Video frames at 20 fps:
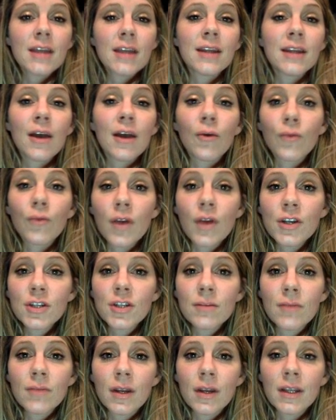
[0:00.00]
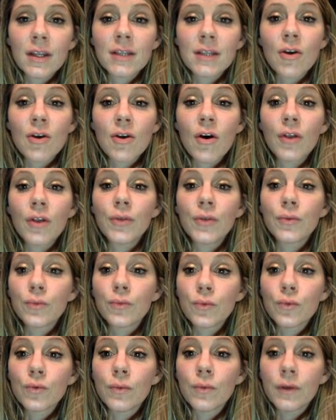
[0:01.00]
Now, Russian money is called the
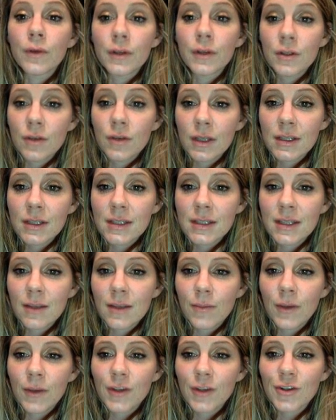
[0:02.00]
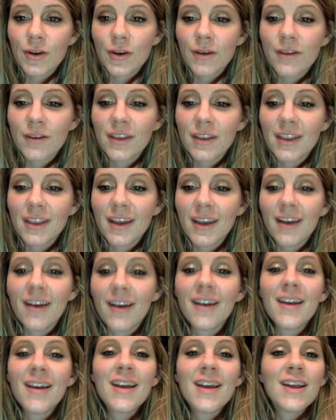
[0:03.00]
ruble, and you get to see a picture of it
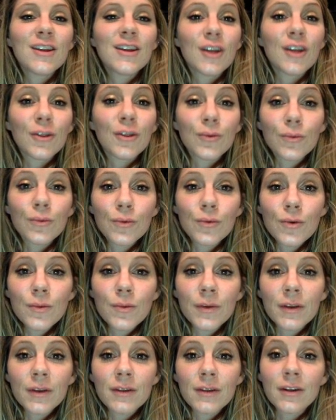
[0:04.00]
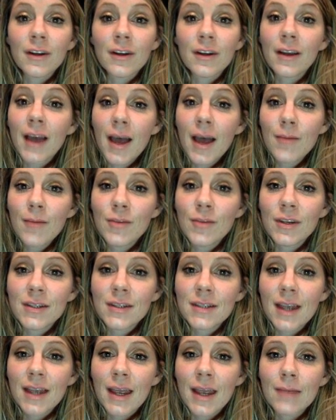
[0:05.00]
there. Now, the ruble during
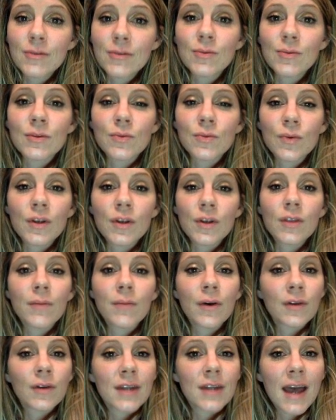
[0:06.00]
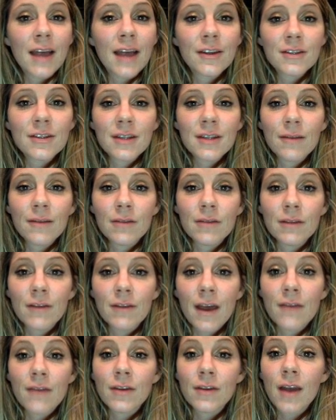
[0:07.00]
communist times was worth about
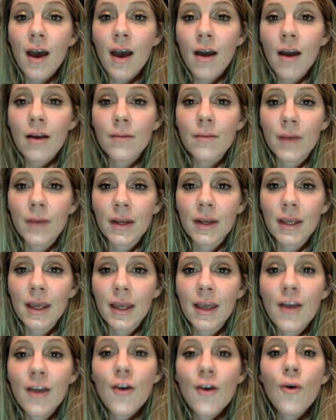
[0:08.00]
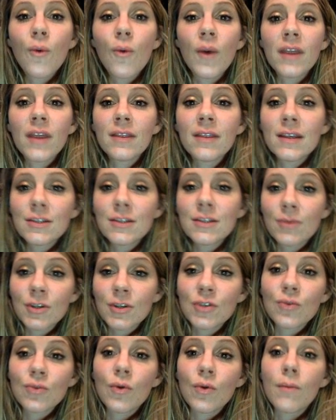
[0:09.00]
$1.75 in our money. When they
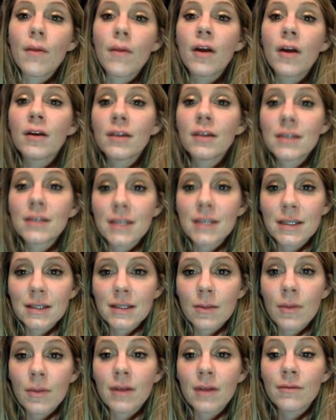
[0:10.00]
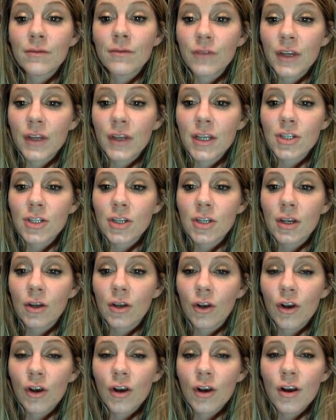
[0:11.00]
switched to a market system and inflation
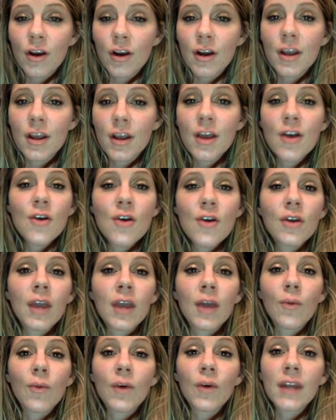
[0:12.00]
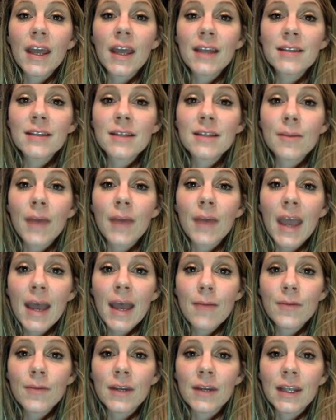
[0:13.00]
occurred, okay, what ends up
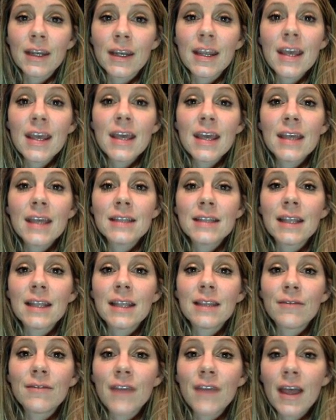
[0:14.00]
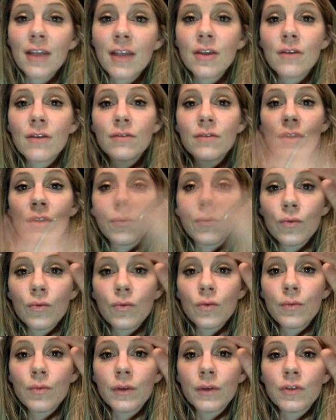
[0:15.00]
happening is that the value of their
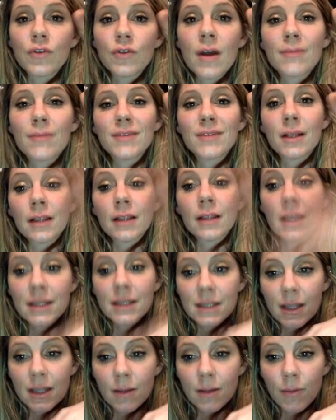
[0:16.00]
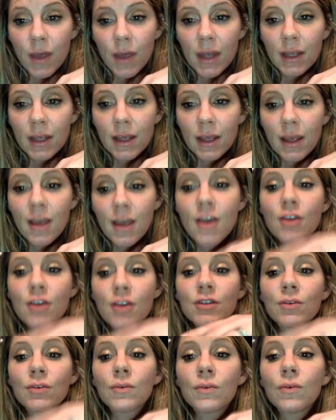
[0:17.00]
ruble dropped to less than a penny.
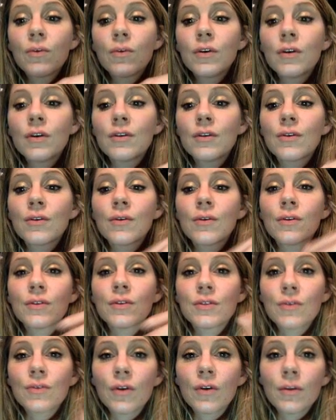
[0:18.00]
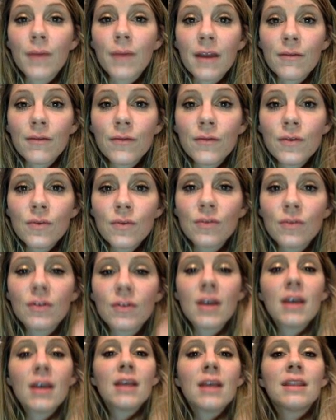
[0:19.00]
So in order to go to the store to buy food,
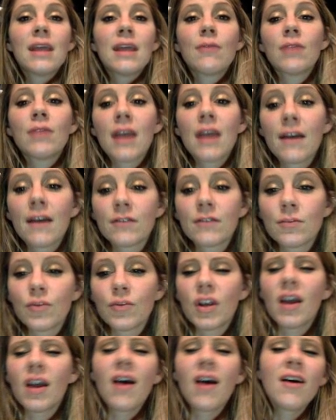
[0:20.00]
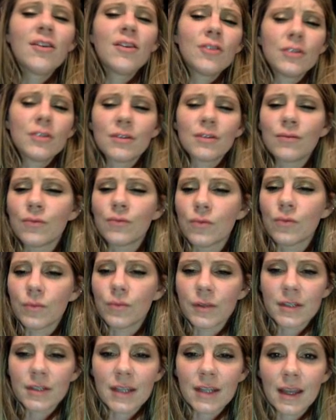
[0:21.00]
they would have to bring hundreds of
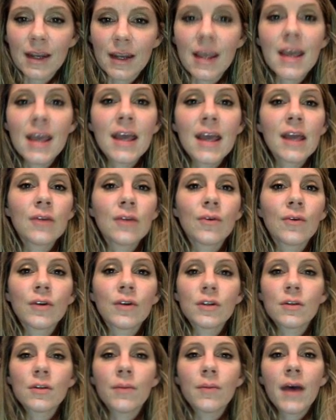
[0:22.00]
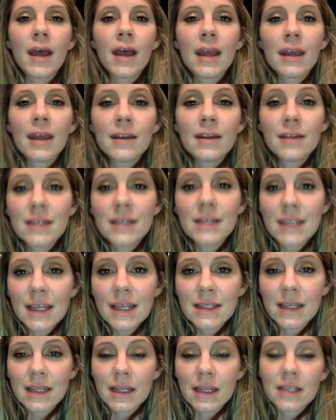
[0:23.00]
rubles in order to buy
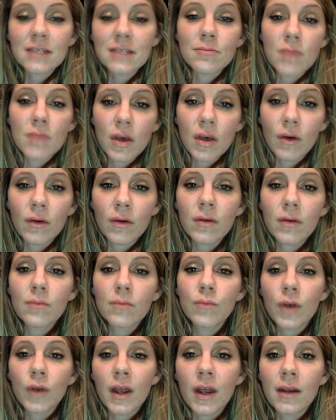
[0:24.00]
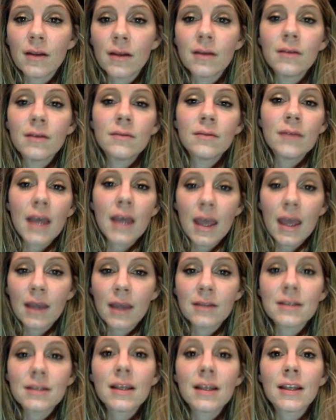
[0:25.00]
necessities, milk, bread,
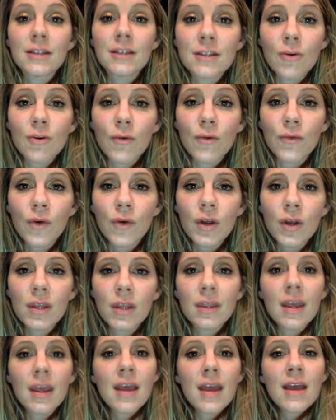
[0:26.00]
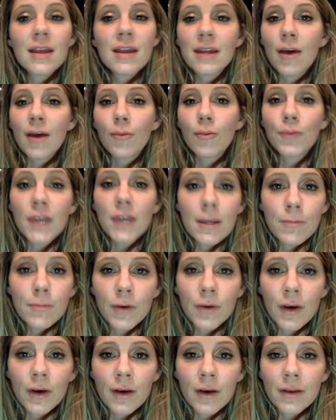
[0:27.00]
eggs, and so forth. Now,
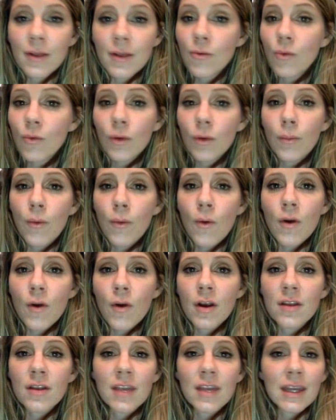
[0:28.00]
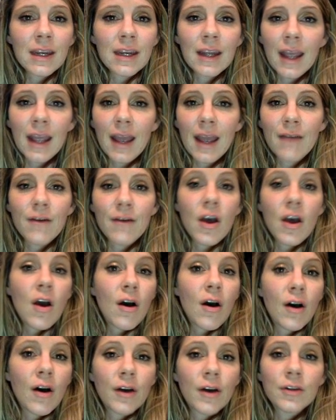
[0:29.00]
people were poor. They didn't have
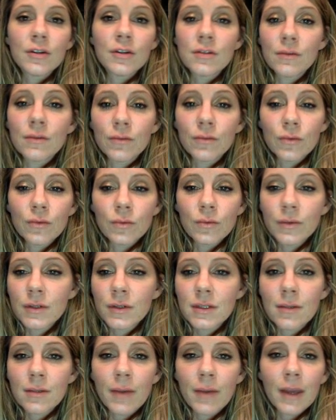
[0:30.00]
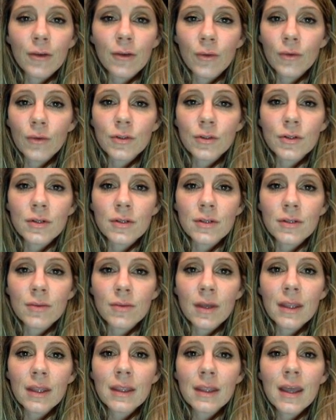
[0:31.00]
hundreds of rubles to buy groceries
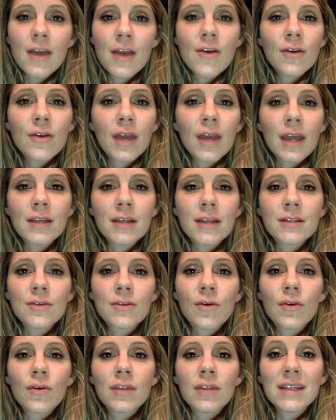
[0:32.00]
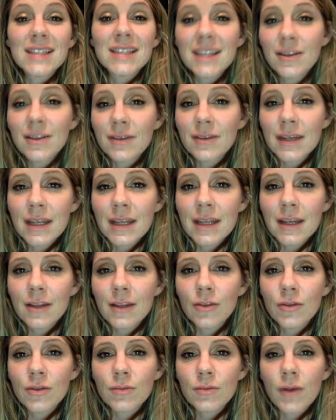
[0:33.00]
with. Okay, so they still
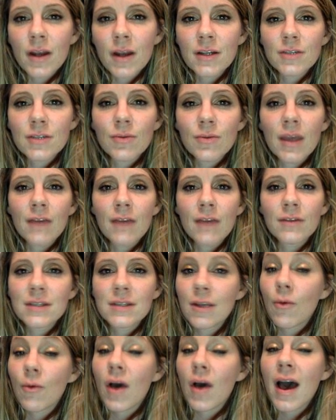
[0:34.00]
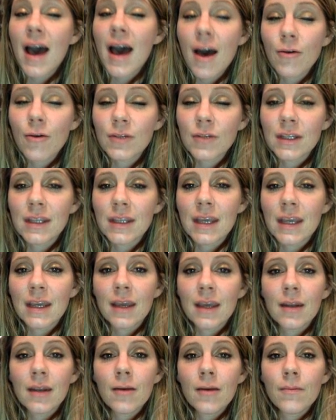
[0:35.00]
needed those products. So we have to say, well, how did they
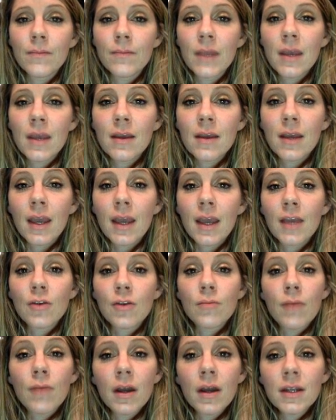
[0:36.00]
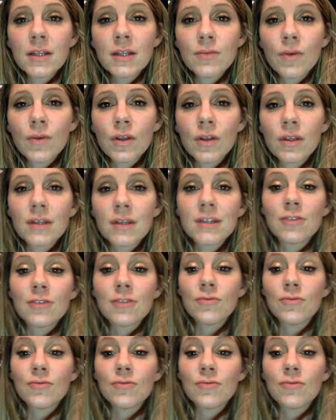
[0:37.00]
get them? Okay, your money's worth this.